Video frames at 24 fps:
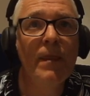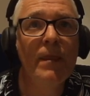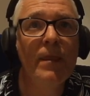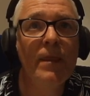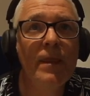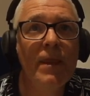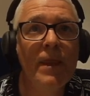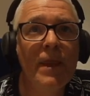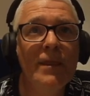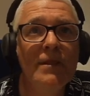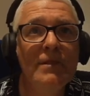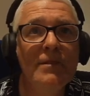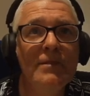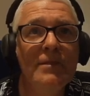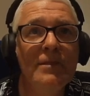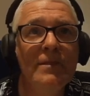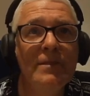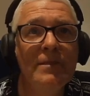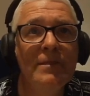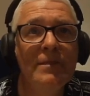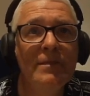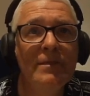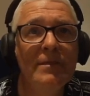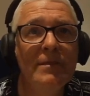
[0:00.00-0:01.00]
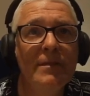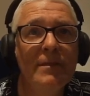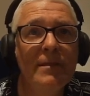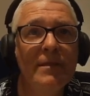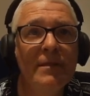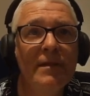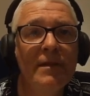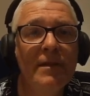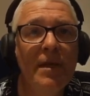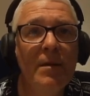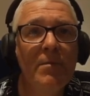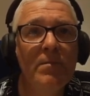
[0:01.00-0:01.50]
And
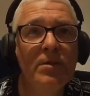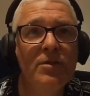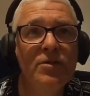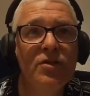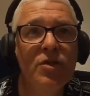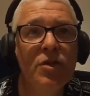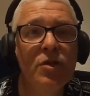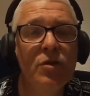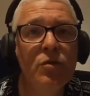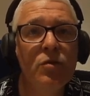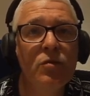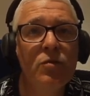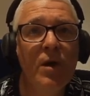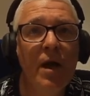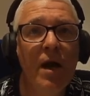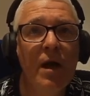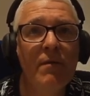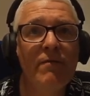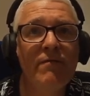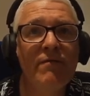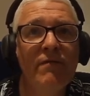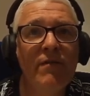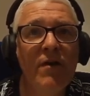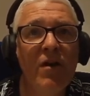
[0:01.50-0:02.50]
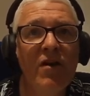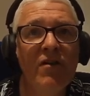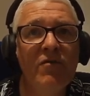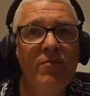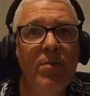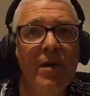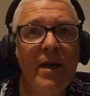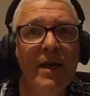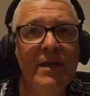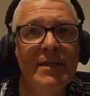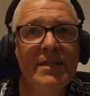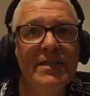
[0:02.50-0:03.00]
number 2, up 5
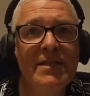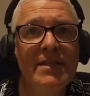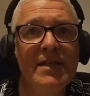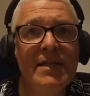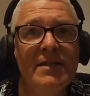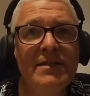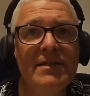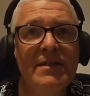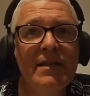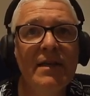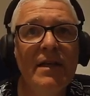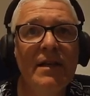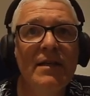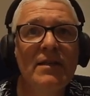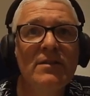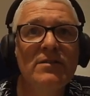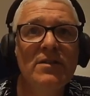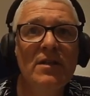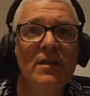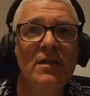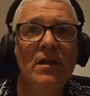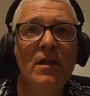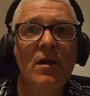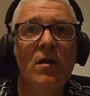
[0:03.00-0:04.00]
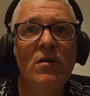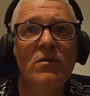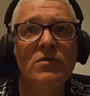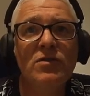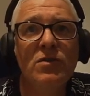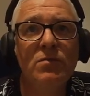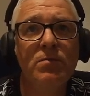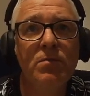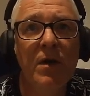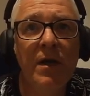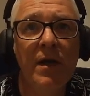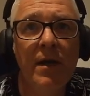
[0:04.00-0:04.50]
places to
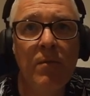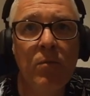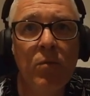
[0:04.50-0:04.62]
it